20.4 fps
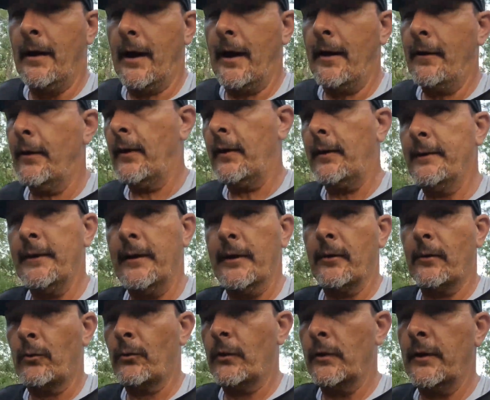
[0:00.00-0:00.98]
I thought it did
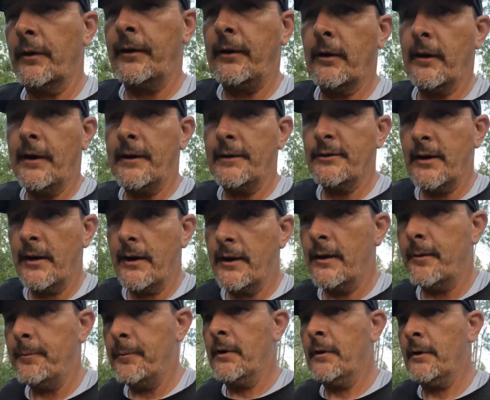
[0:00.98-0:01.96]
a really great
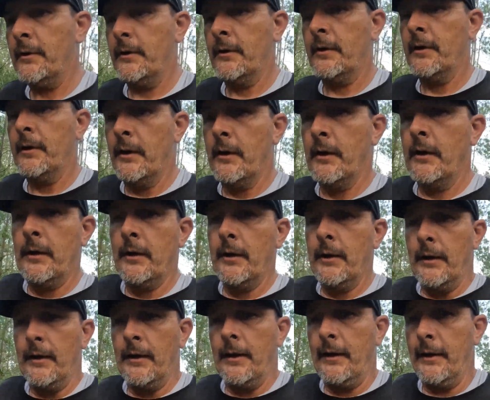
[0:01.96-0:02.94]
job.
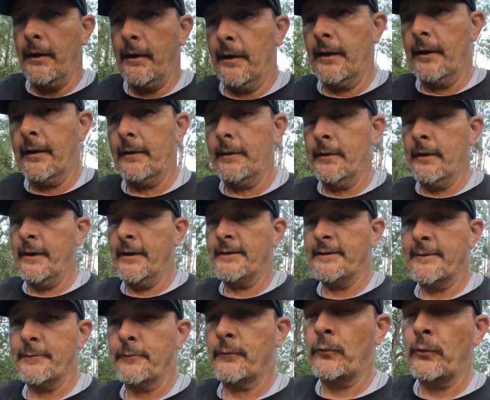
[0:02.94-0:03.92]

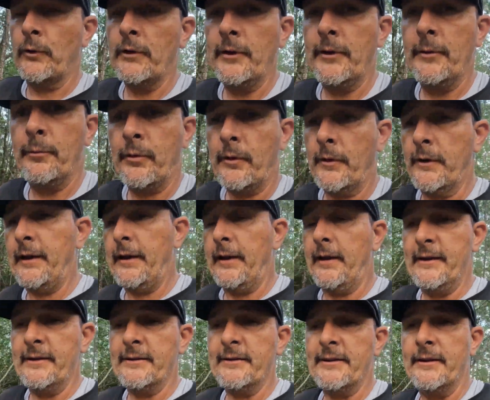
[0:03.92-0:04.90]
It's really pretty
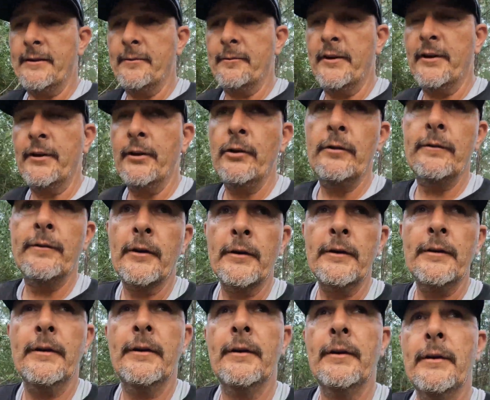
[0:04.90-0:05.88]
easy to
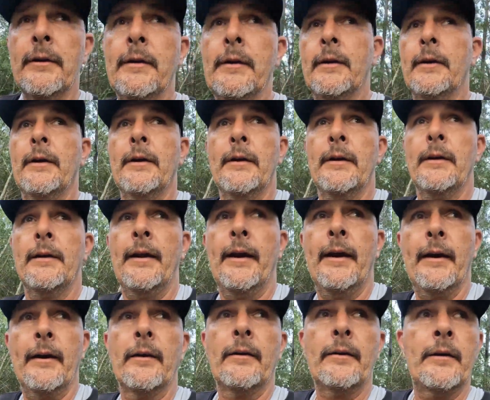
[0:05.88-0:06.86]
maneuver.
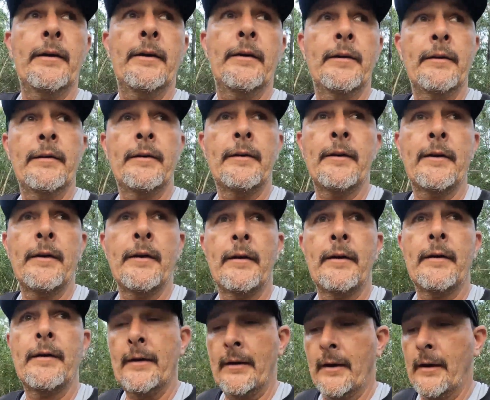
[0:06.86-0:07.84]
Now,
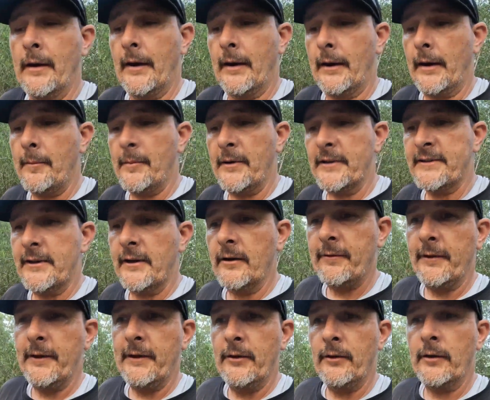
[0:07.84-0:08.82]
I got
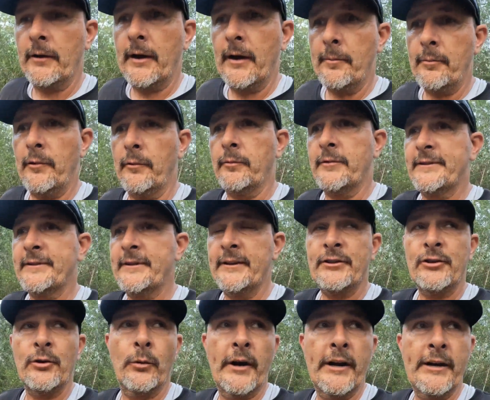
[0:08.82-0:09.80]
myself into a couple of
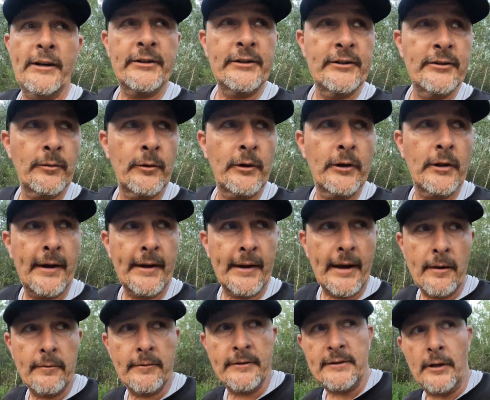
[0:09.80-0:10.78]
situations where like
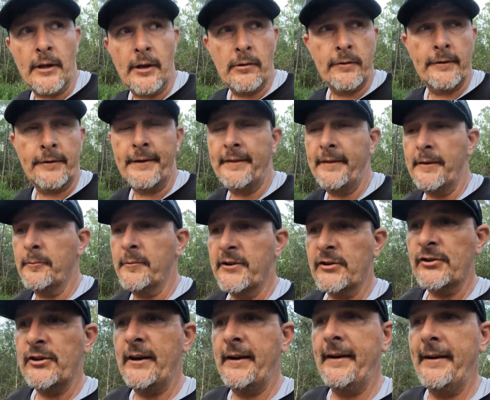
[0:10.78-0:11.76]
I was lower than the
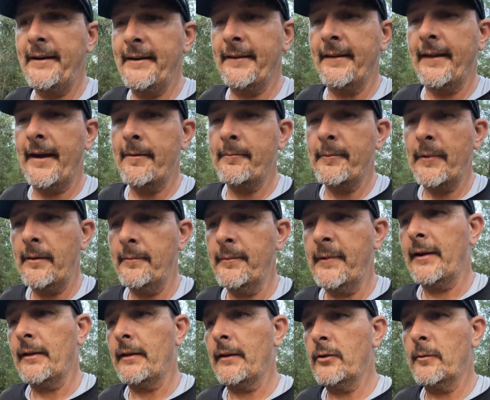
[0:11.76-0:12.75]
machine, and that made
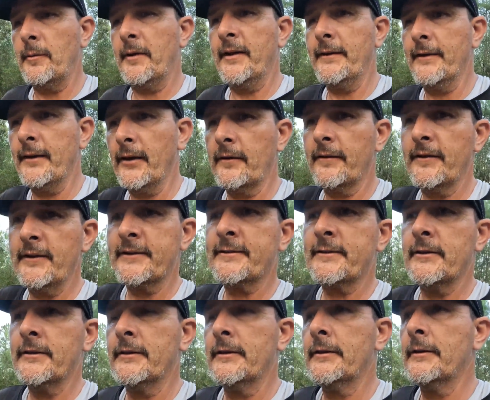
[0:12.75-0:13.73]
me a little bit nervous.